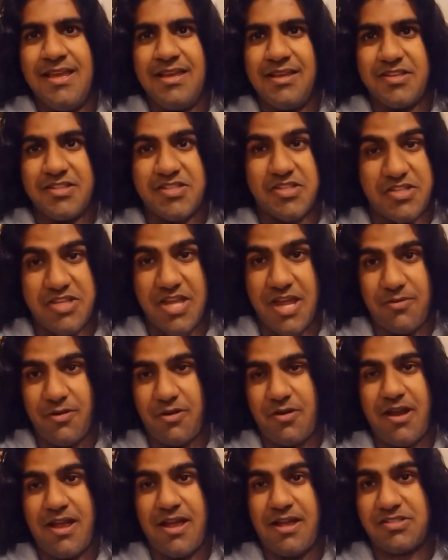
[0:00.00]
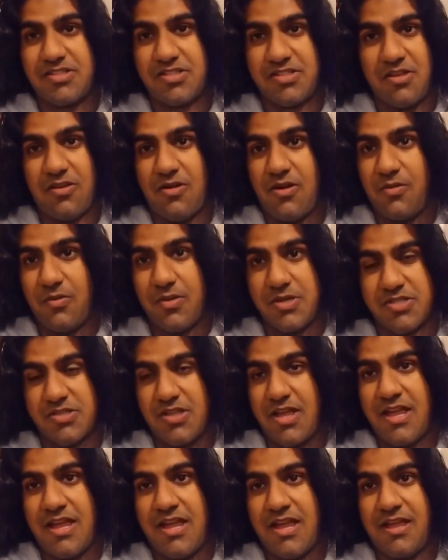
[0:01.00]
Because the Democrats, they always
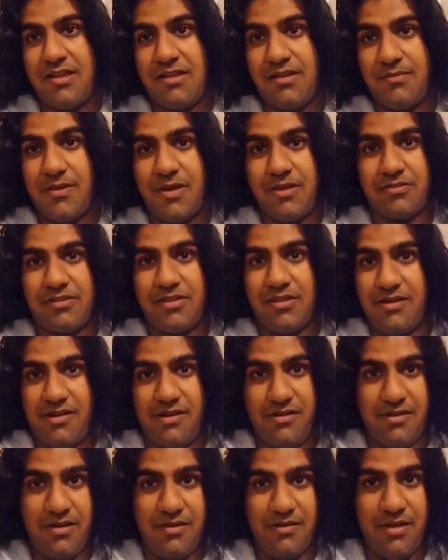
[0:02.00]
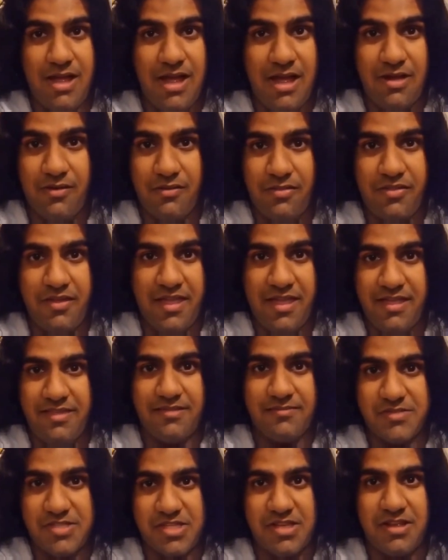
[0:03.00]
lie about their, how they
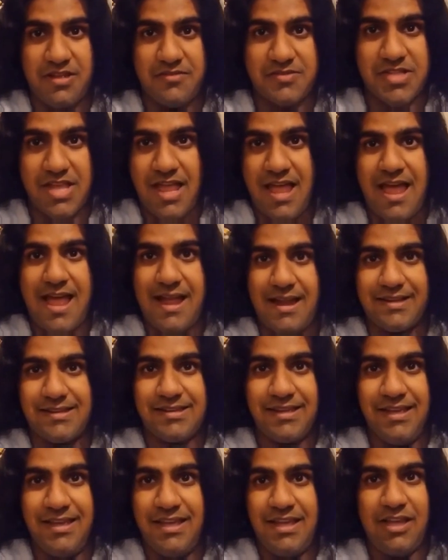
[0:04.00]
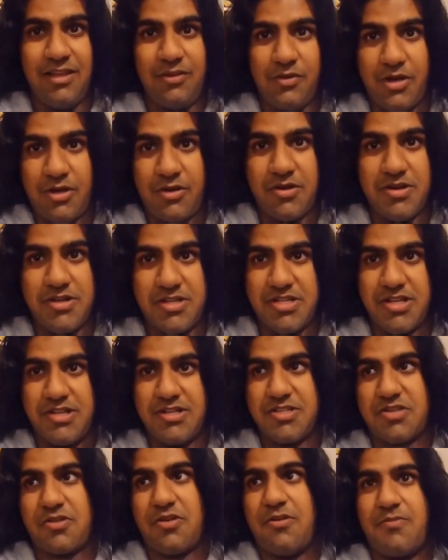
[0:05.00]
themselves act. Hillary Clinton
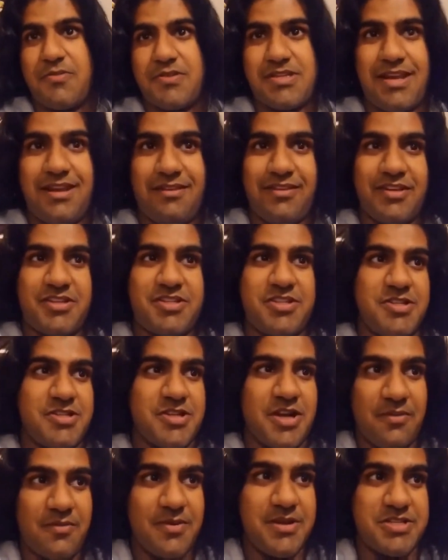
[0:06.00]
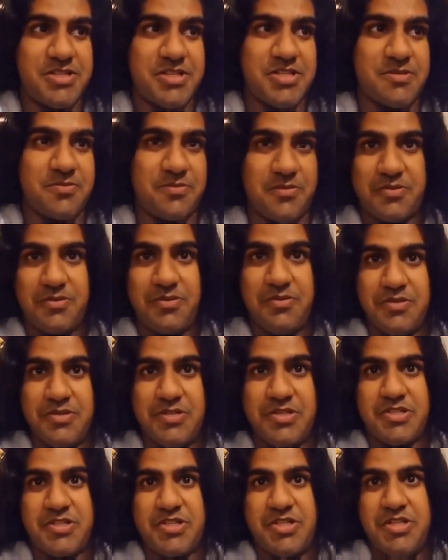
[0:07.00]
is going to pretend like she's not racist, but the truth
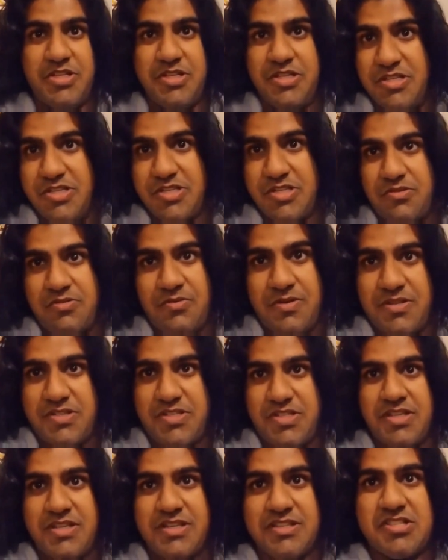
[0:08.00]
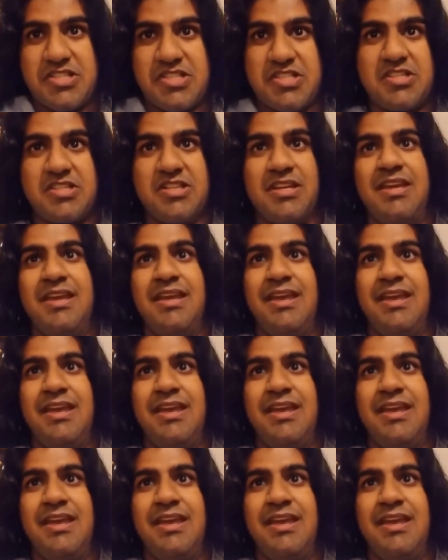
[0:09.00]
is that she is a racist.